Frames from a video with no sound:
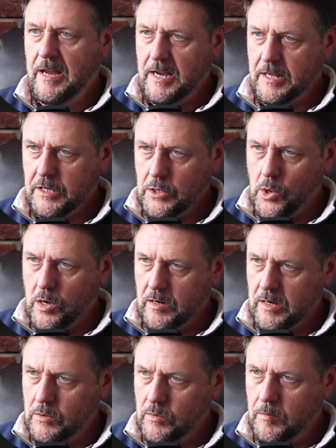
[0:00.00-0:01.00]
In the
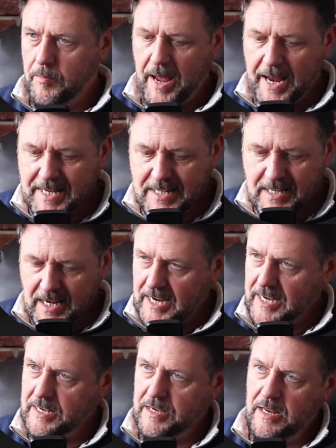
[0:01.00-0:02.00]
URL we'll paste
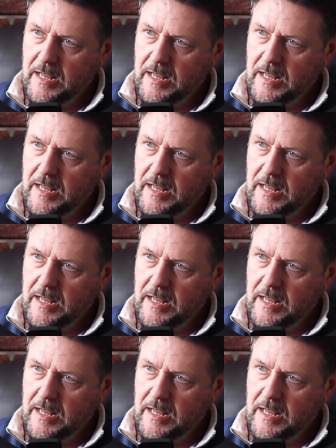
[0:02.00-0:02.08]
in